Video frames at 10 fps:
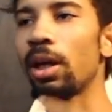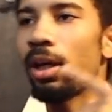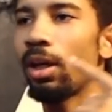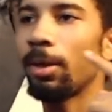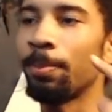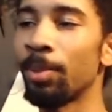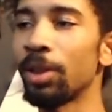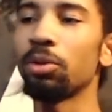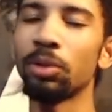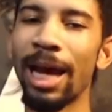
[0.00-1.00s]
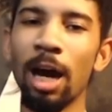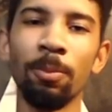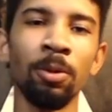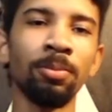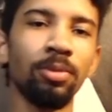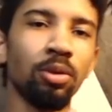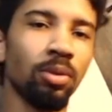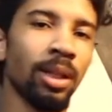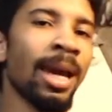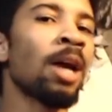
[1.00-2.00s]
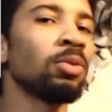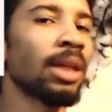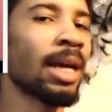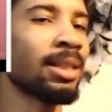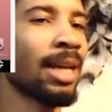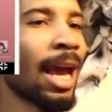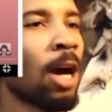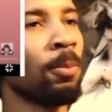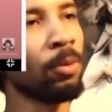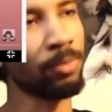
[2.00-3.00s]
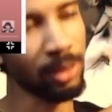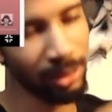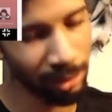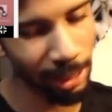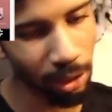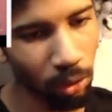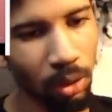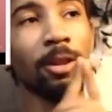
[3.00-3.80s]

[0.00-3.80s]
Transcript: a bundled album to count as an album sale.